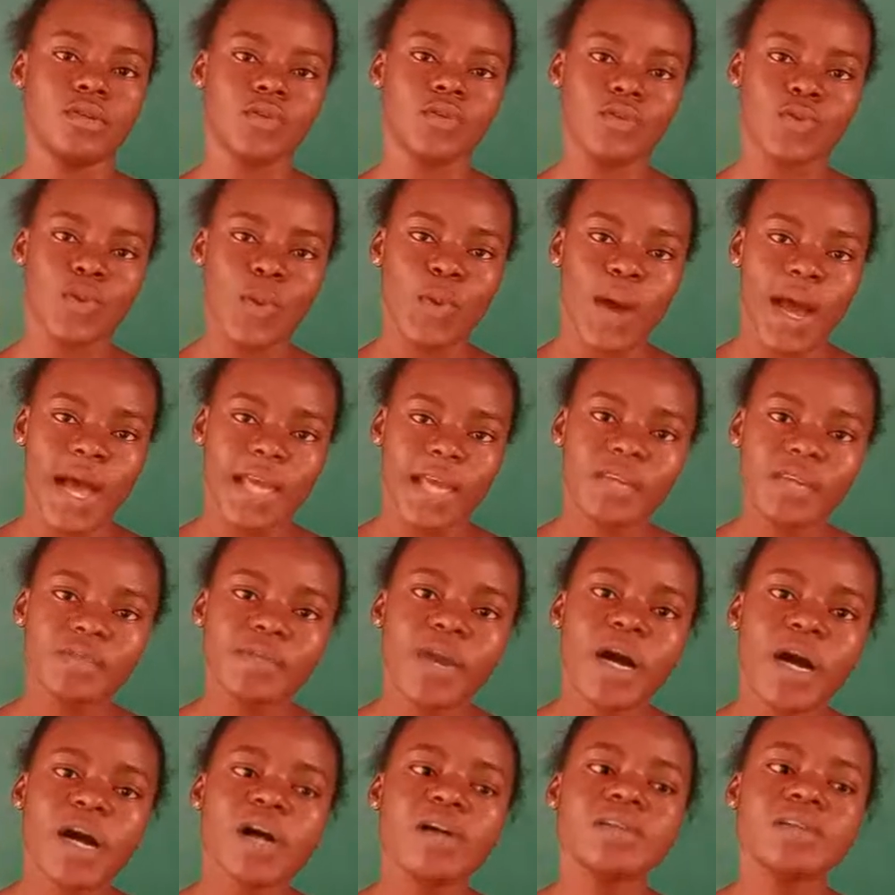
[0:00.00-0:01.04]
So
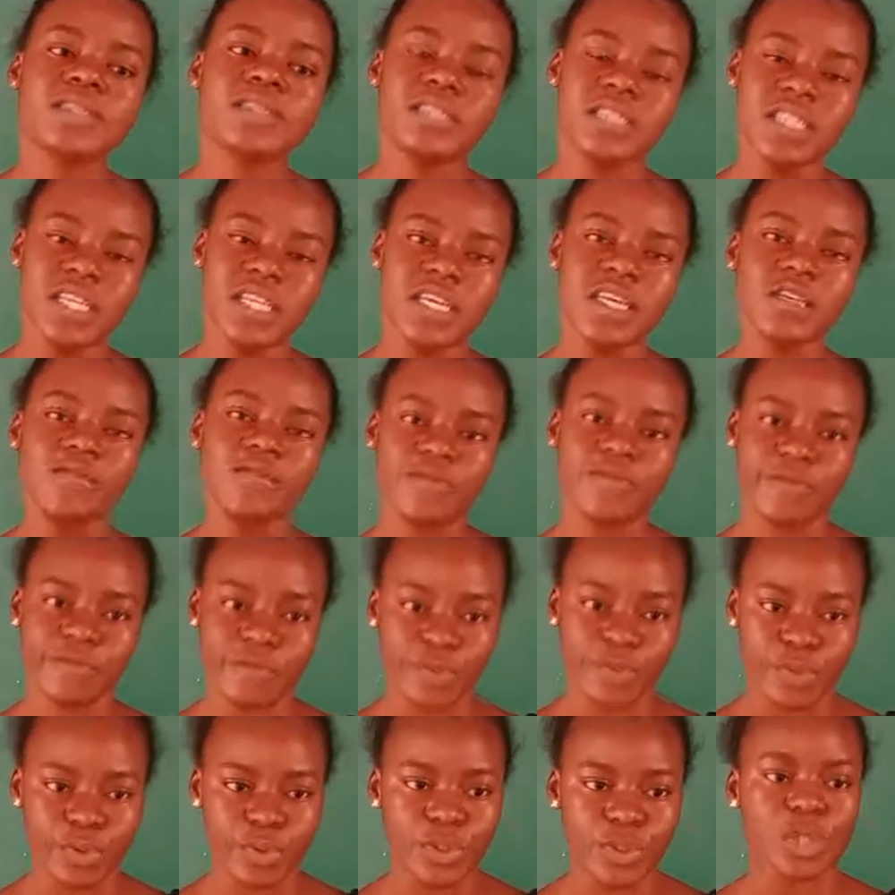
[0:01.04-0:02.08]
animals need
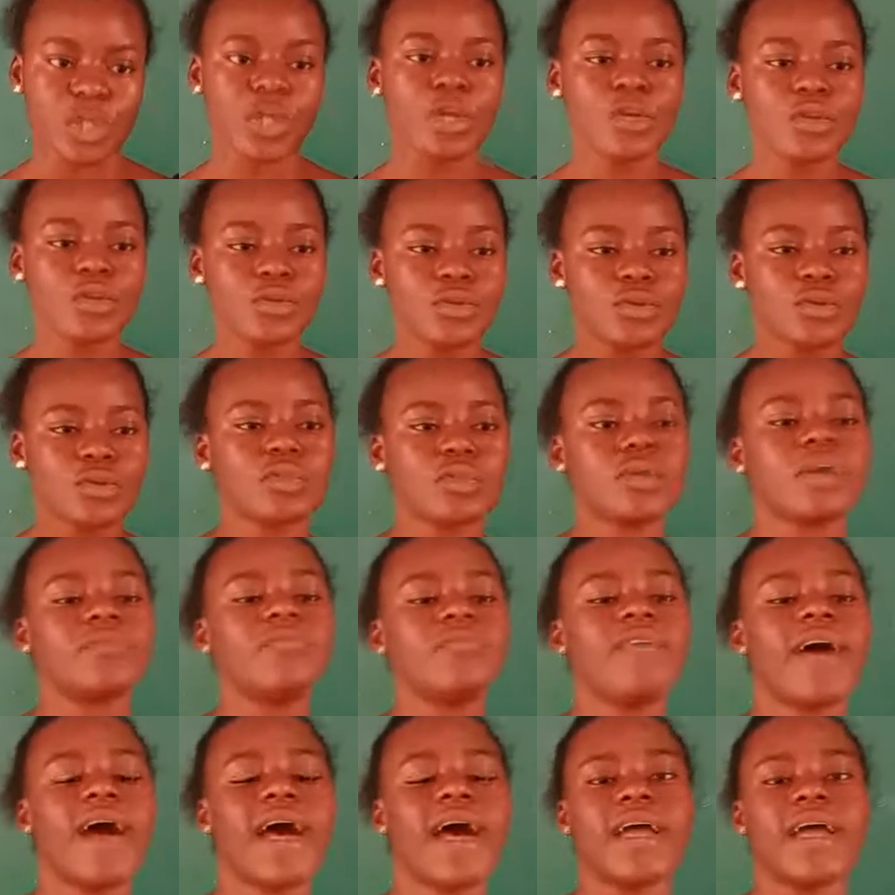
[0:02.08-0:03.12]
food to
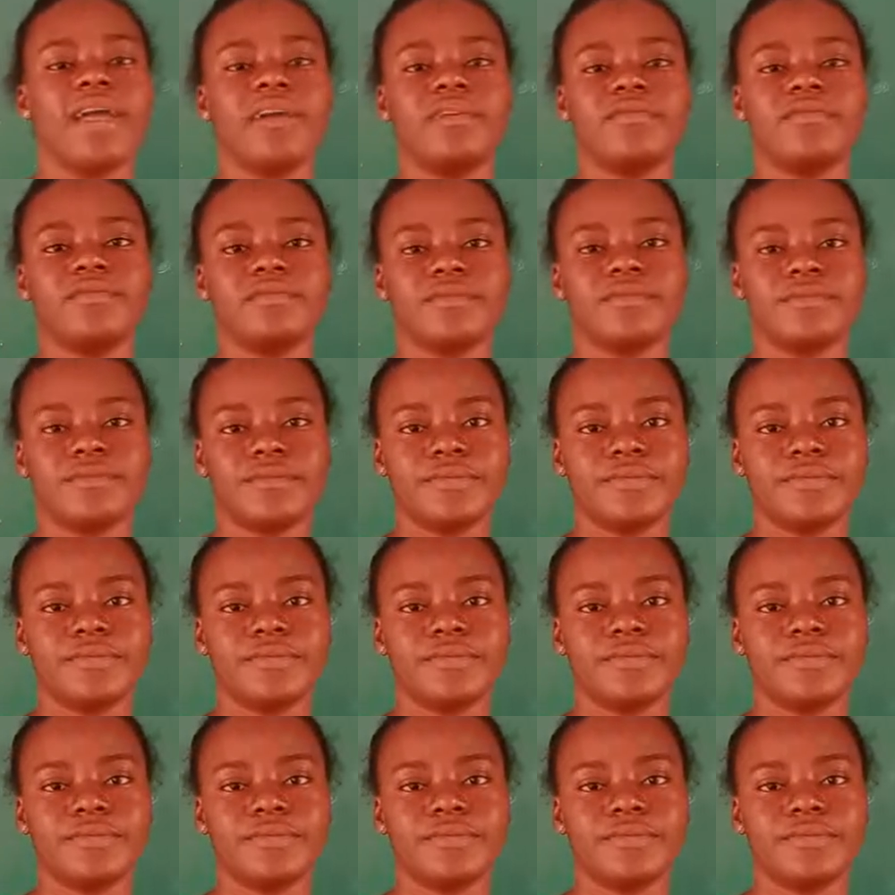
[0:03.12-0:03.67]
survive.